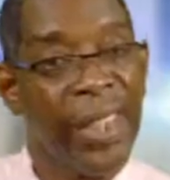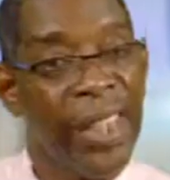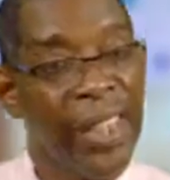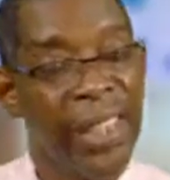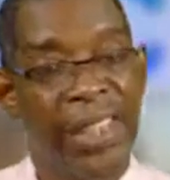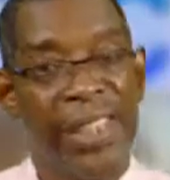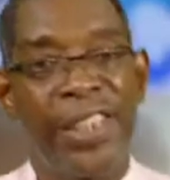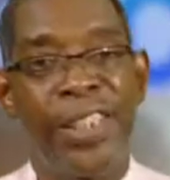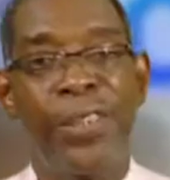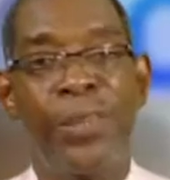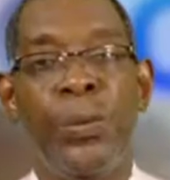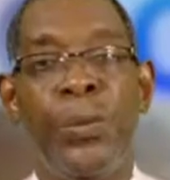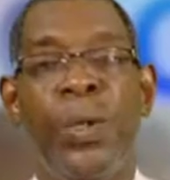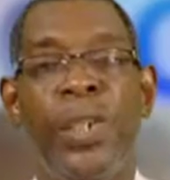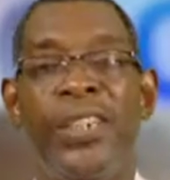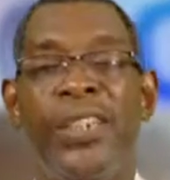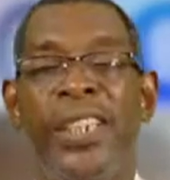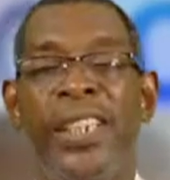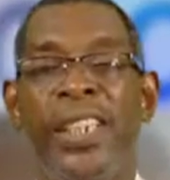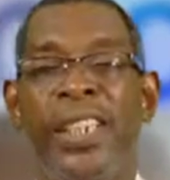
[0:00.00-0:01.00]
Continue
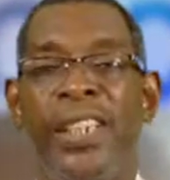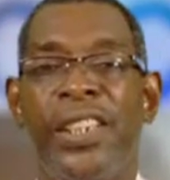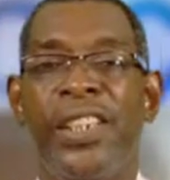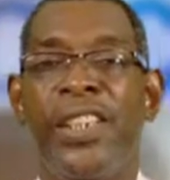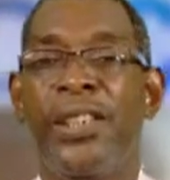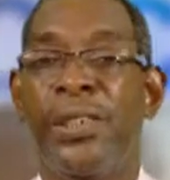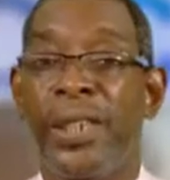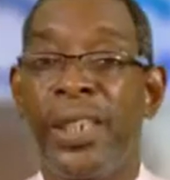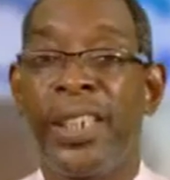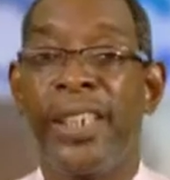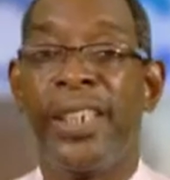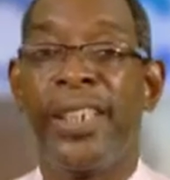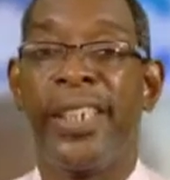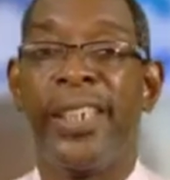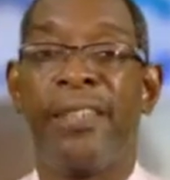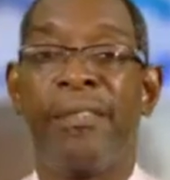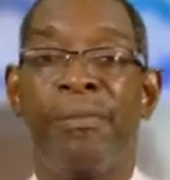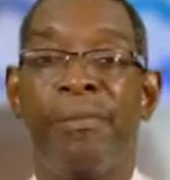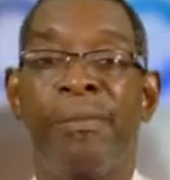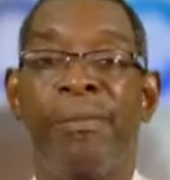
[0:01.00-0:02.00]
watching, continue
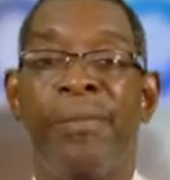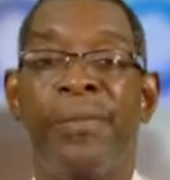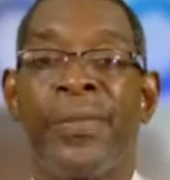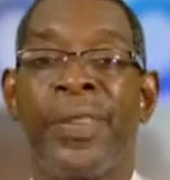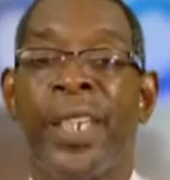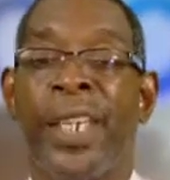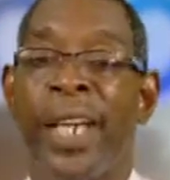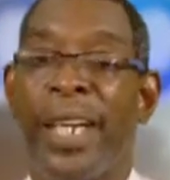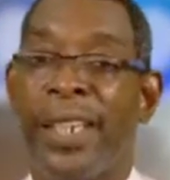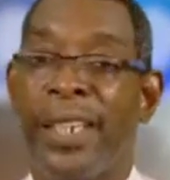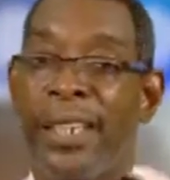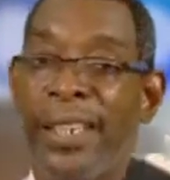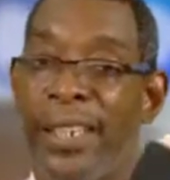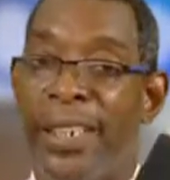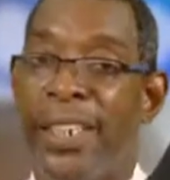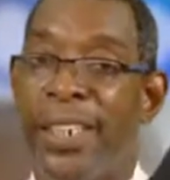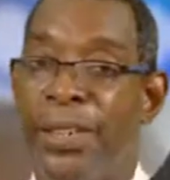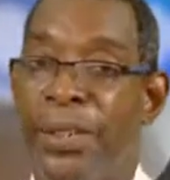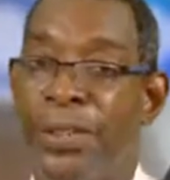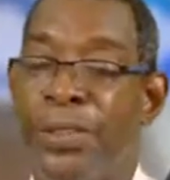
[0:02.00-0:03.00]
learning, and
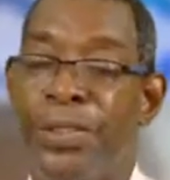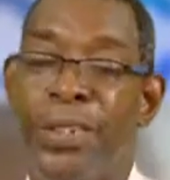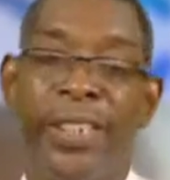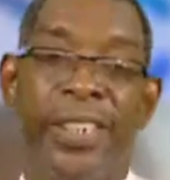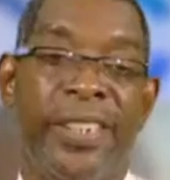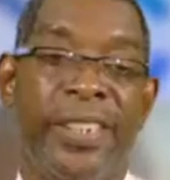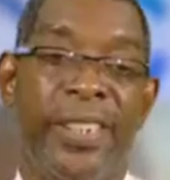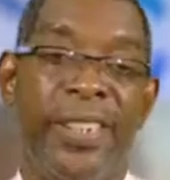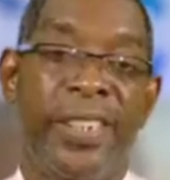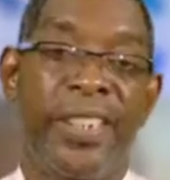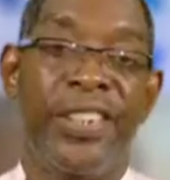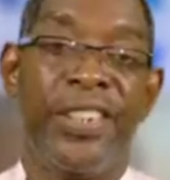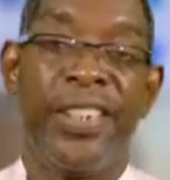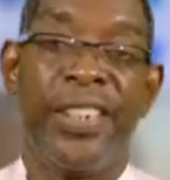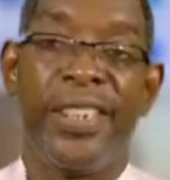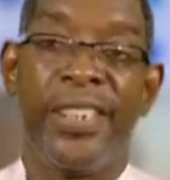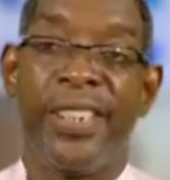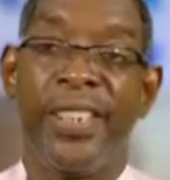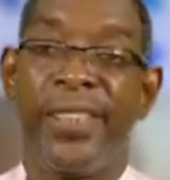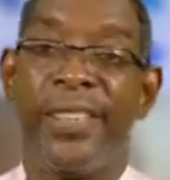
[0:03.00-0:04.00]
continue trusting in
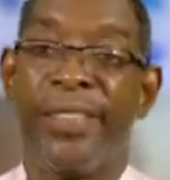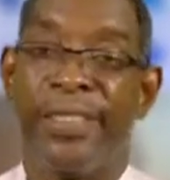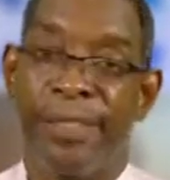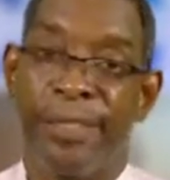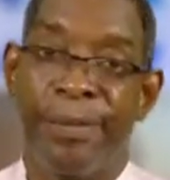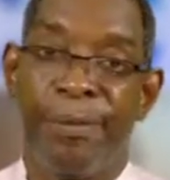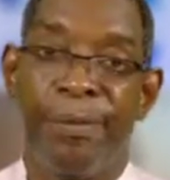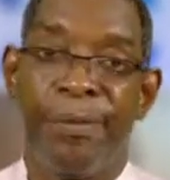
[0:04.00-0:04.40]
Jesus.